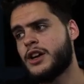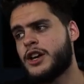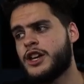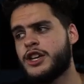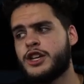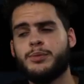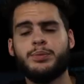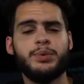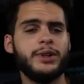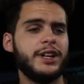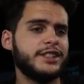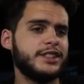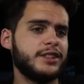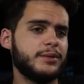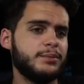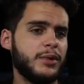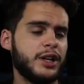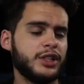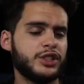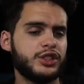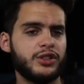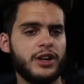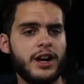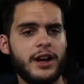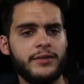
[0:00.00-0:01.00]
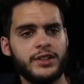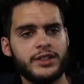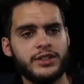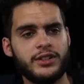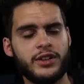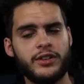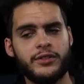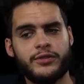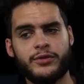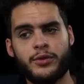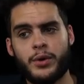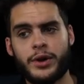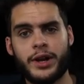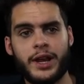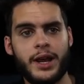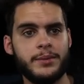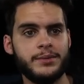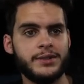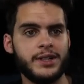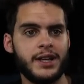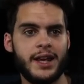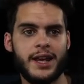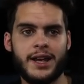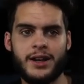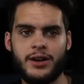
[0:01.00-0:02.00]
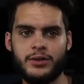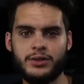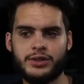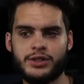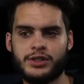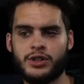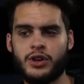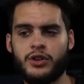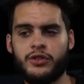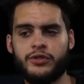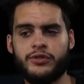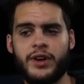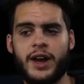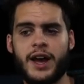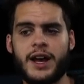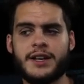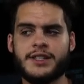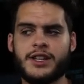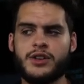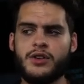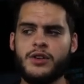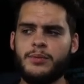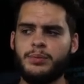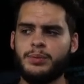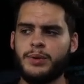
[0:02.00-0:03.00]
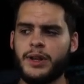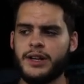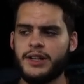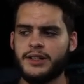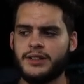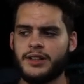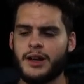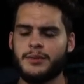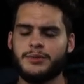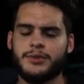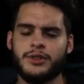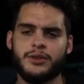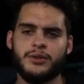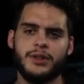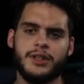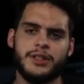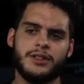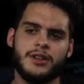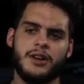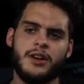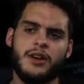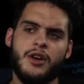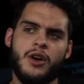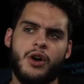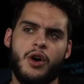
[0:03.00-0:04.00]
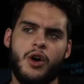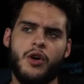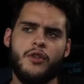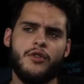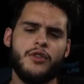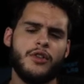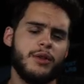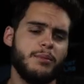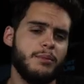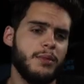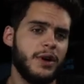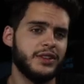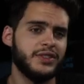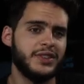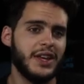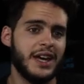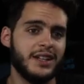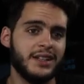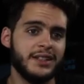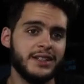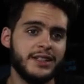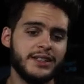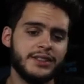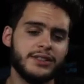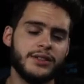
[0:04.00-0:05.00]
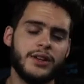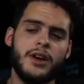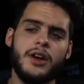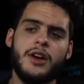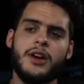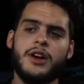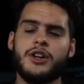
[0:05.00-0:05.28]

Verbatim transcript: You play some MUT draft. That's another four games. Like, it goes so fast, and you have plenty of time to do this over a month at least.